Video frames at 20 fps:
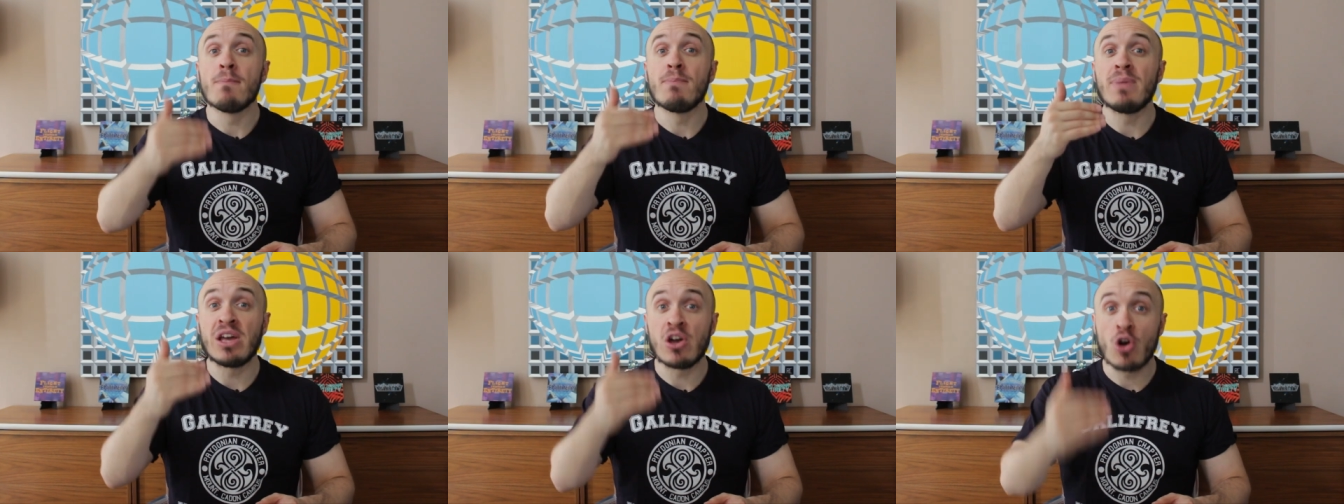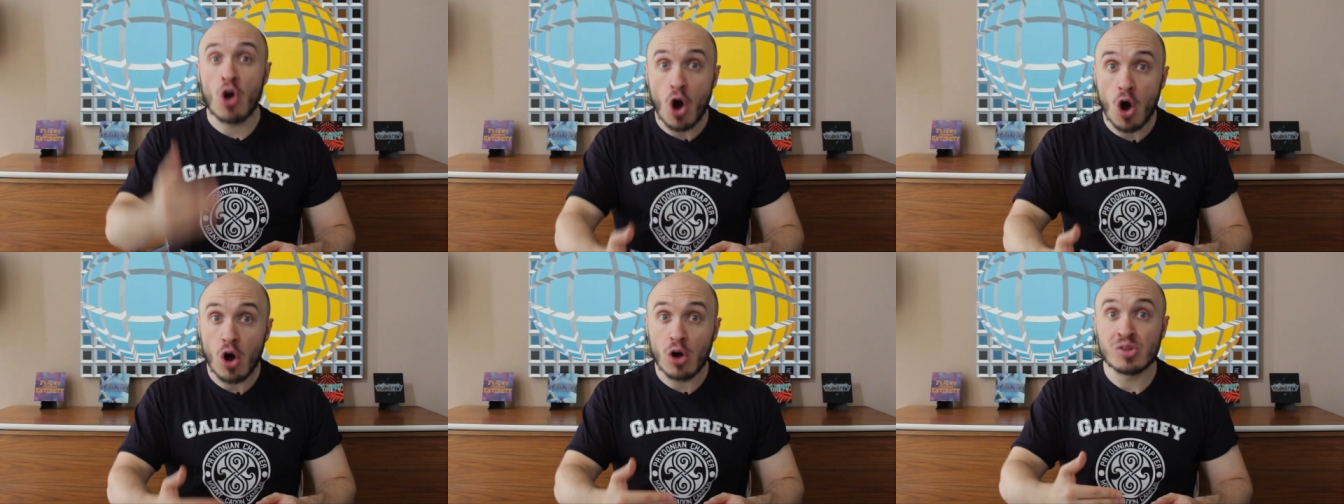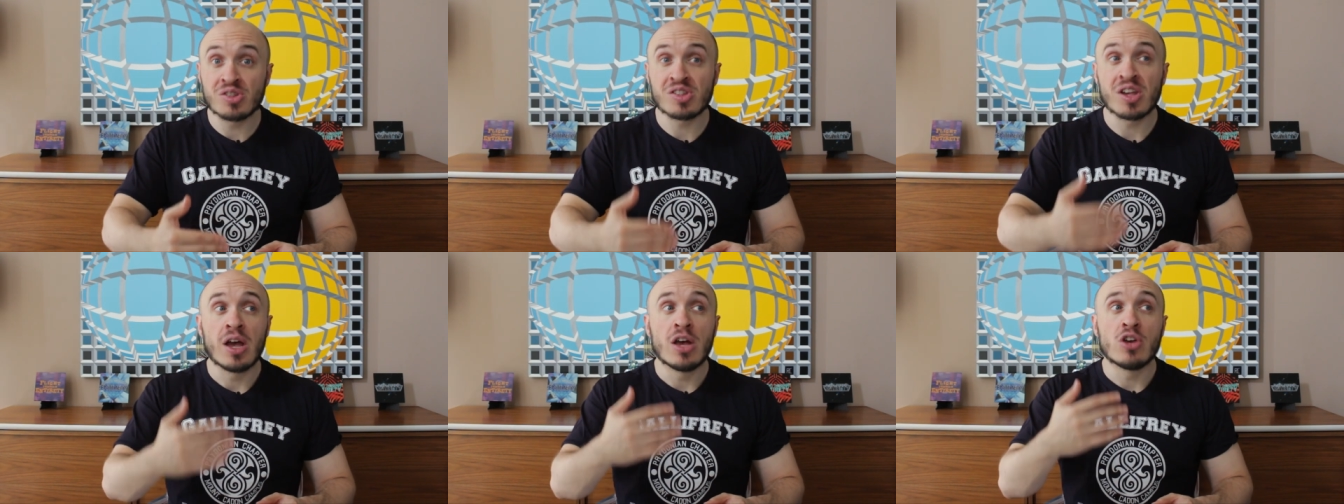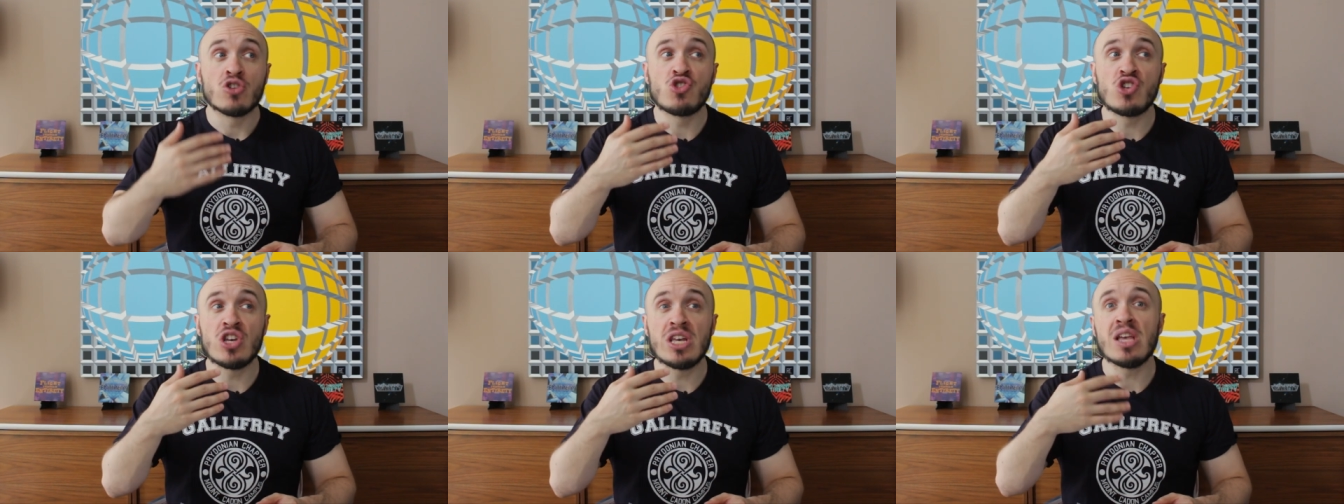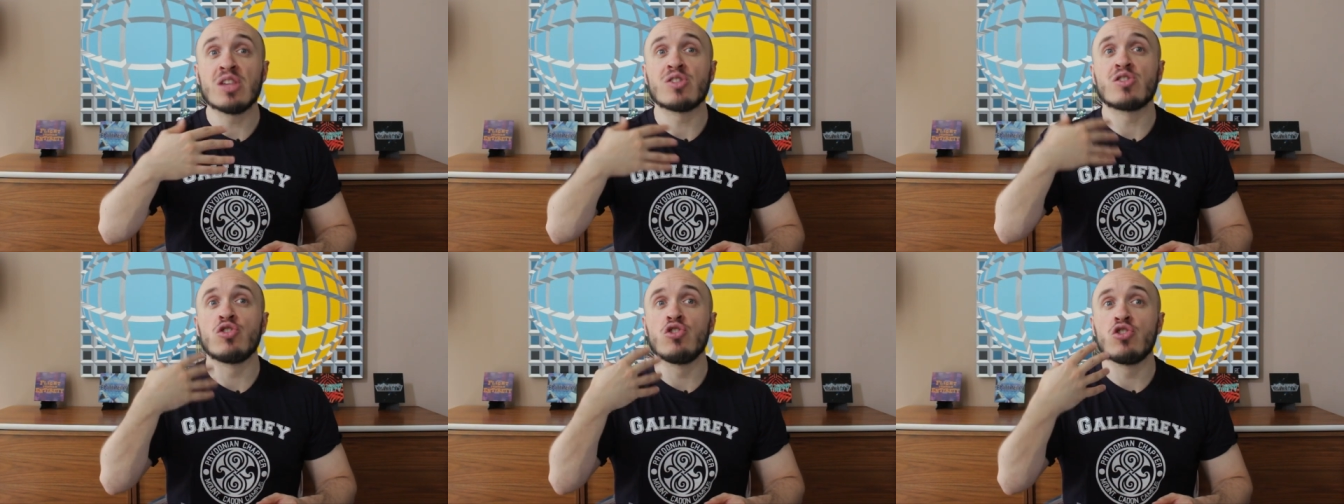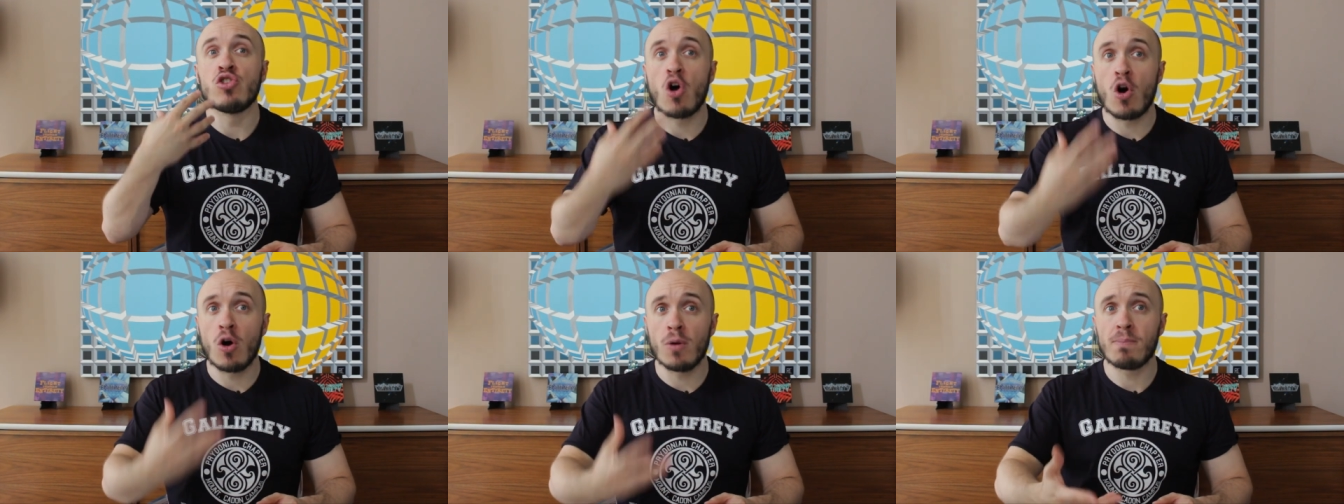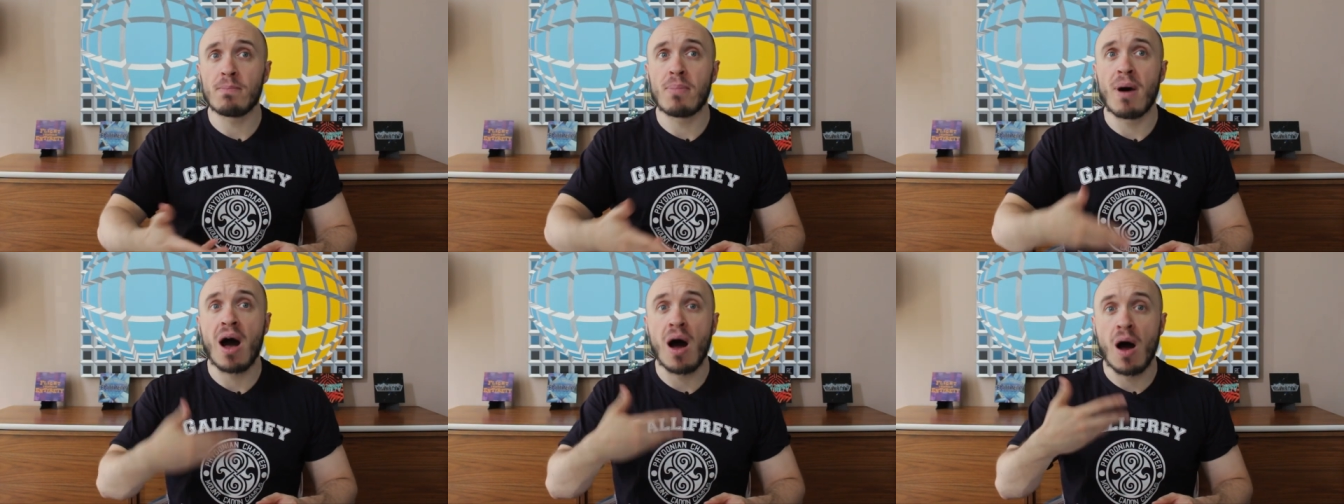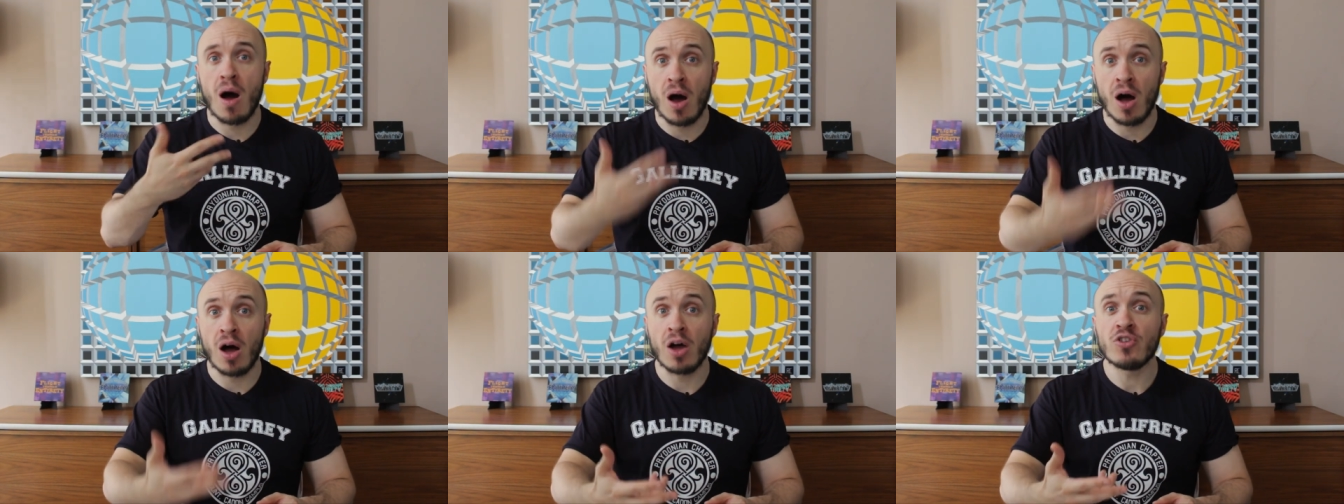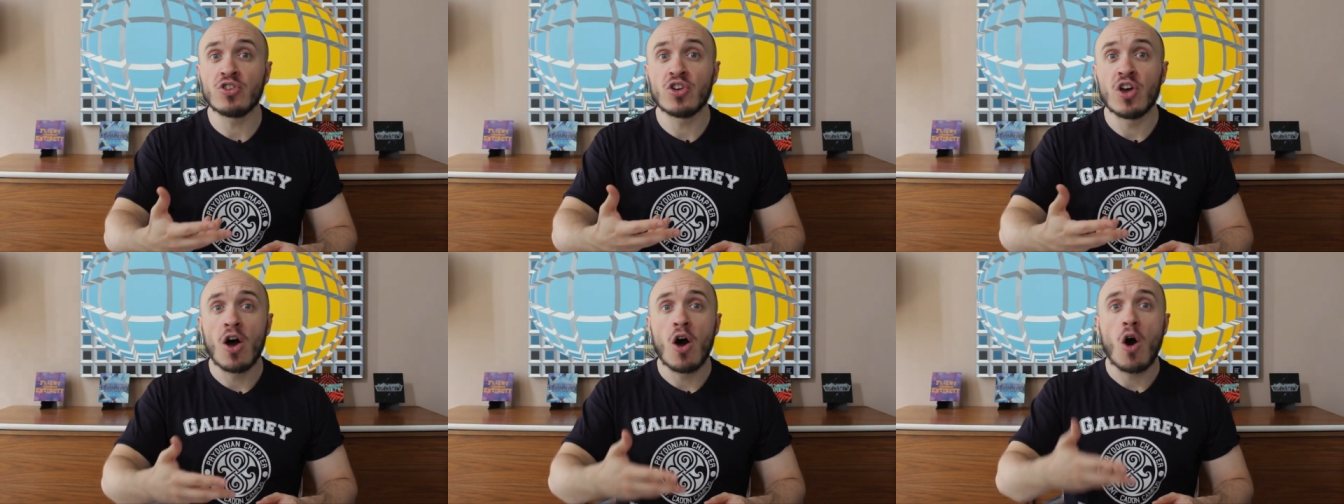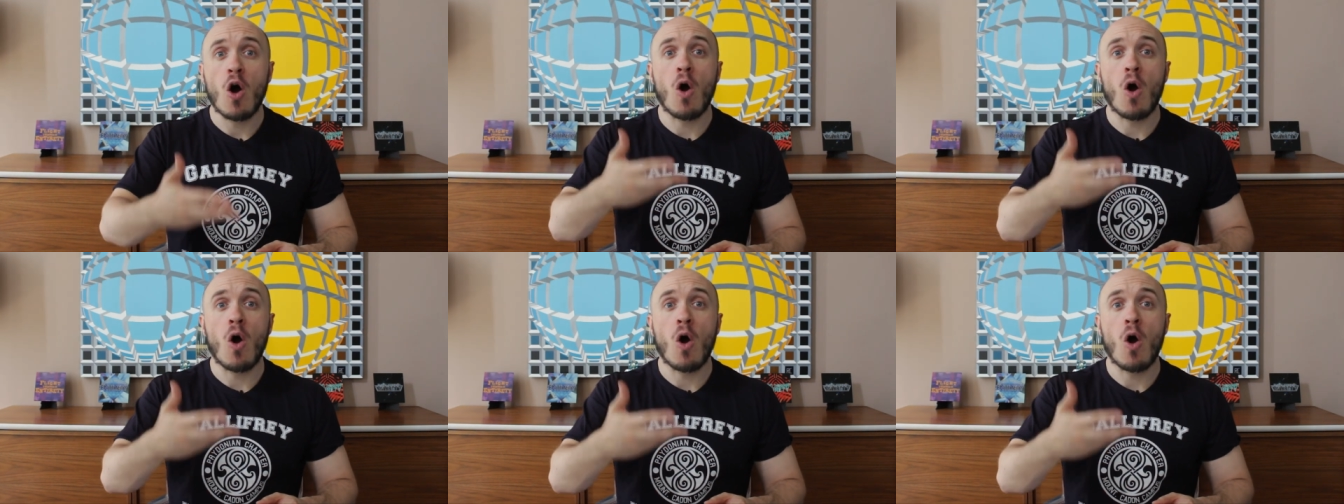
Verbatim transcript: because she is not part